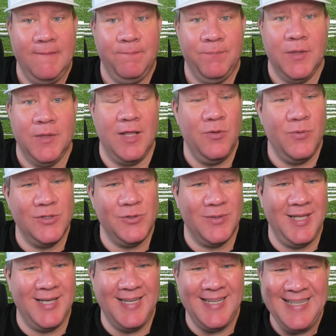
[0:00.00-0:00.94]
And the ones who
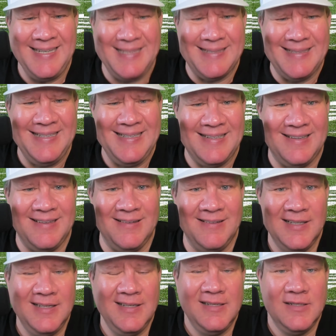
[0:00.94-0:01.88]
were like, I don't know,
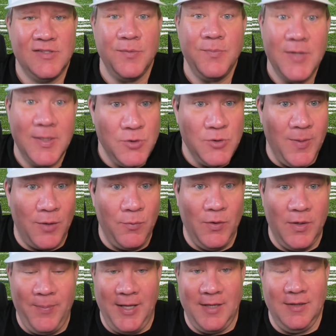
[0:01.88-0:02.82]
Sometimes you might
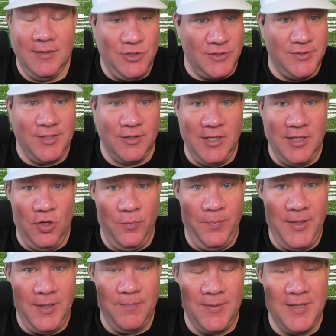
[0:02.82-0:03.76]
want to bet just a little
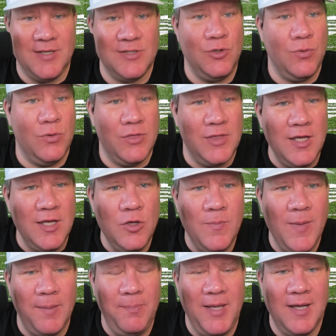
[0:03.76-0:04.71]
bit because you think you
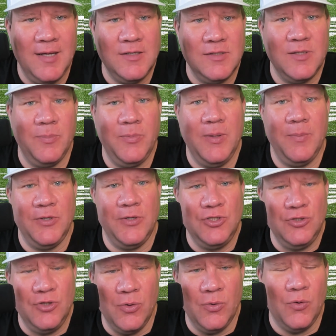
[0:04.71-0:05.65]
might be onto something, but
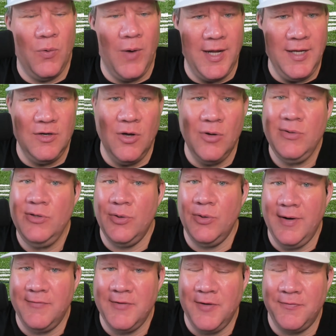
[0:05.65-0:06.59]
you don't quite know. You
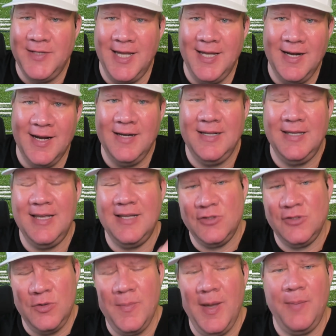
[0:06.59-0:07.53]
don't have enough data on it yet.
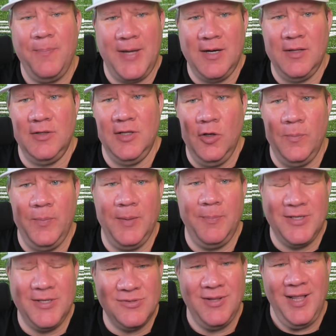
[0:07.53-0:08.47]
So you might bet a little bit
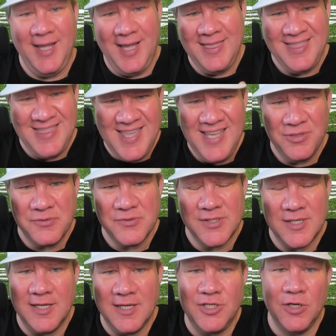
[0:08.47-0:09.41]
because you're like, I think
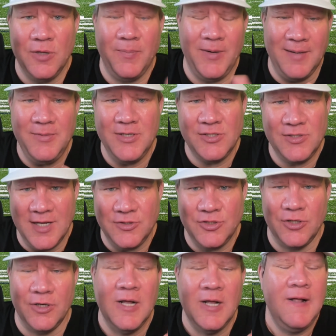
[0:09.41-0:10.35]
there's an edge here, but I'm just not
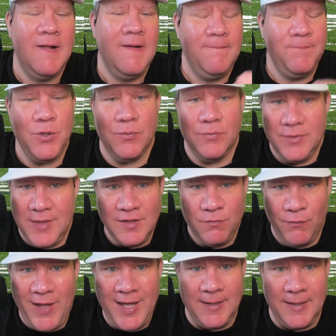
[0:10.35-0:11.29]
sure.
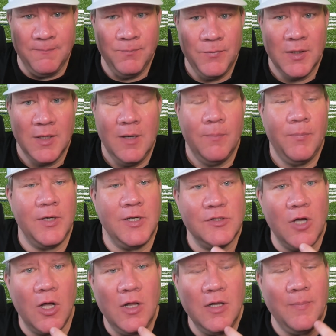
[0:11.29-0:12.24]
That's fine. But
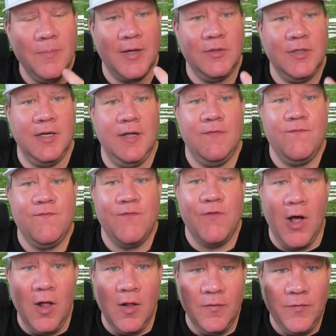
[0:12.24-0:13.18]
it's all about
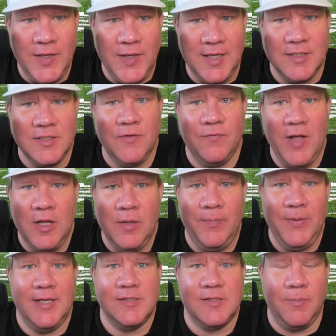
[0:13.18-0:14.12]
evolving and
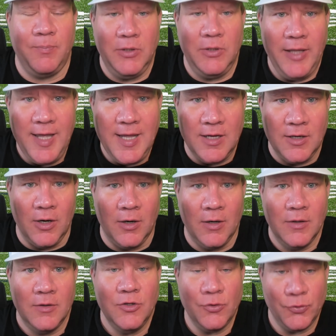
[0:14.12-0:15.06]
developing as a
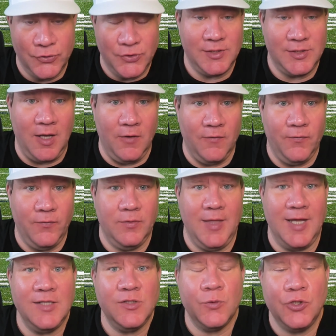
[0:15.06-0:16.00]
player yourself.
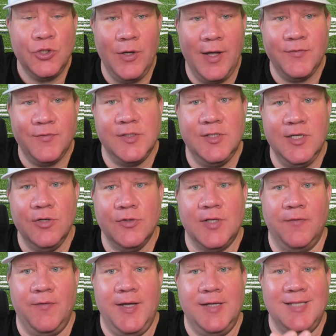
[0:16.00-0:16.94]
That's what you have to see
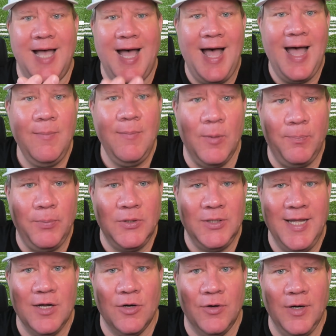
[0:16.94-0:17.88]
yourself as. I'm a
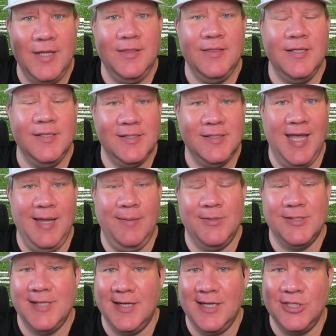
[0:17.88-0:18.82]
player in this game.
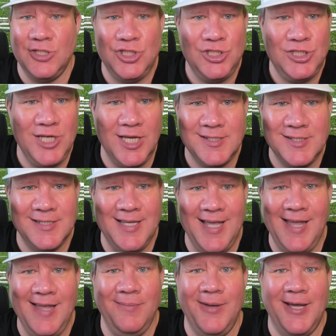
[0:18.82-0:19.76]
It's like a chess
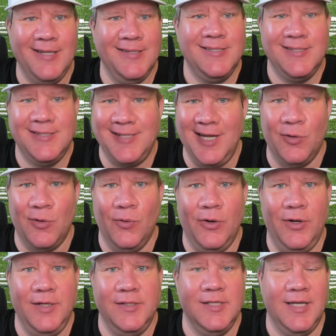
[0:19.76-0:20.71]
game on
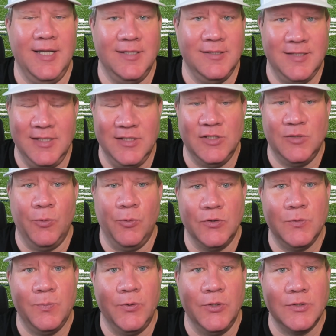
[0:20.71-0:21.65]
steroids against these
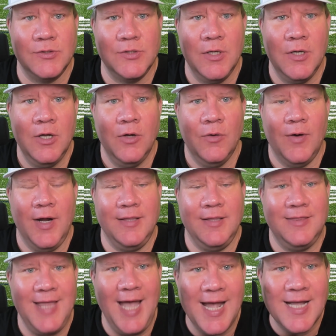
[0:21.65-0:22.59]
sports books, right?
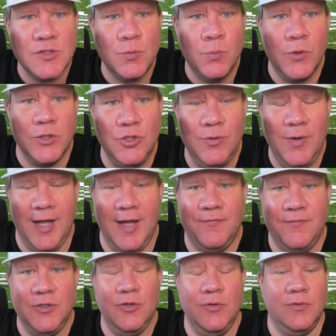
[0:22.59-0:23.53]
That's what you
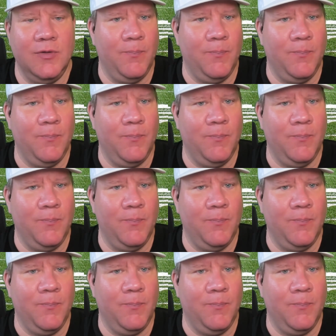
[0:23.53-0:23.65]
have to do.